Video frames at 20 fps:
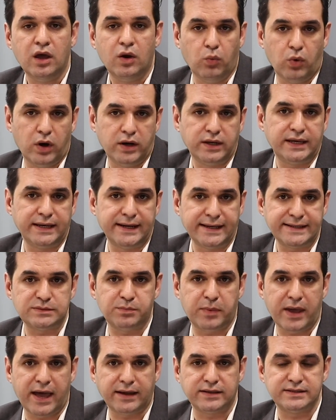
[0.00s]
one can
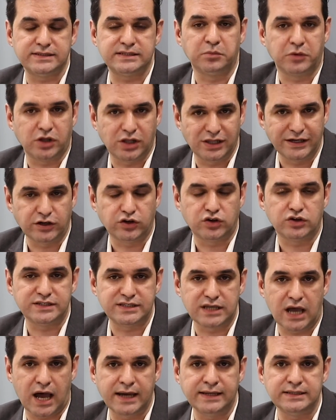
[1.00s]
expect some clearer
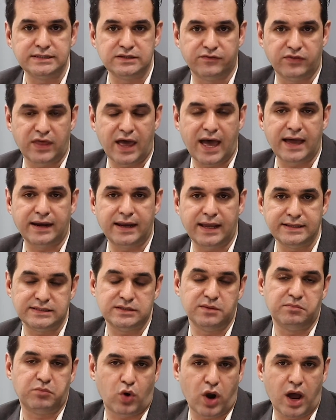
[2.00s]
signs of that and
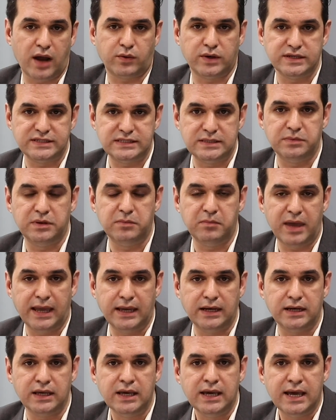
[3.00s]
some progress to be
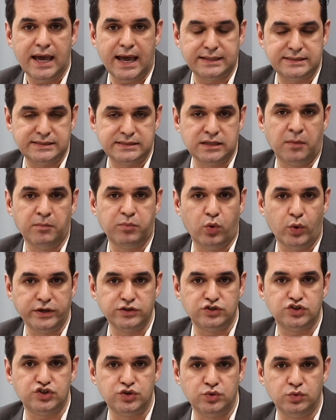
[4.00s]
made at some
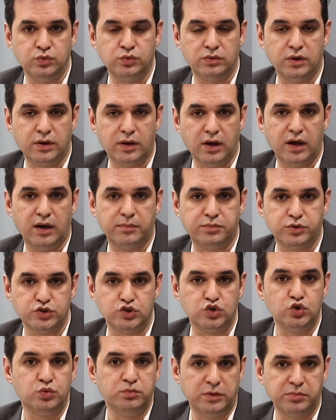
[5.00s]
point soon,
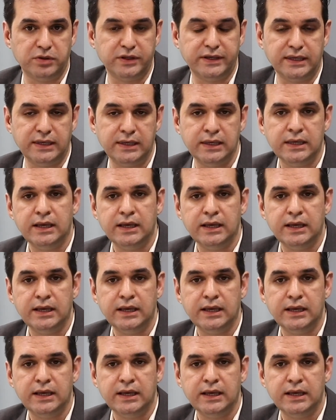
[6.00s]
presumably